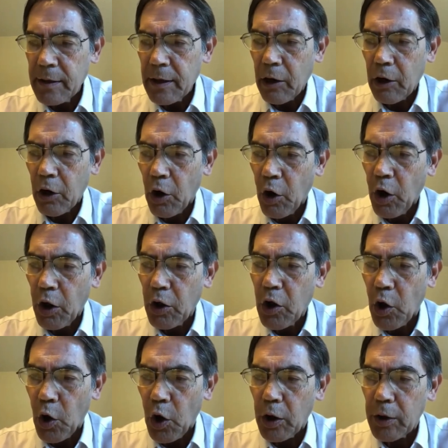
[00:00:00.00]
are all
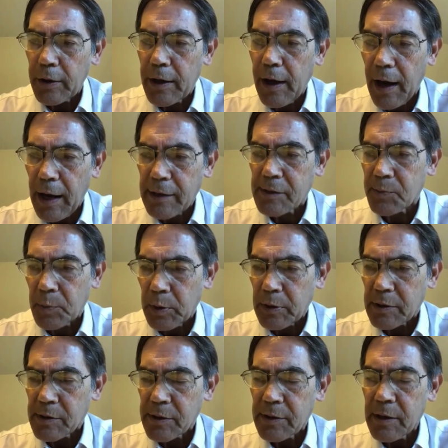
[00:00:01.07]
called
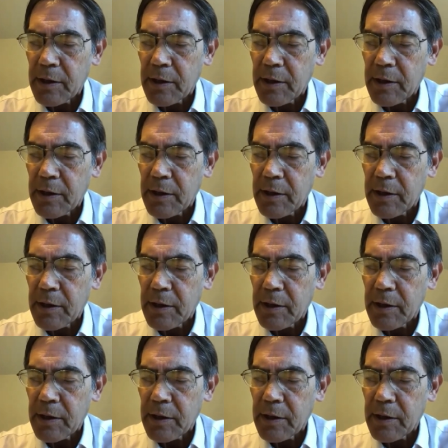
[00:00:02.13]
Gospels.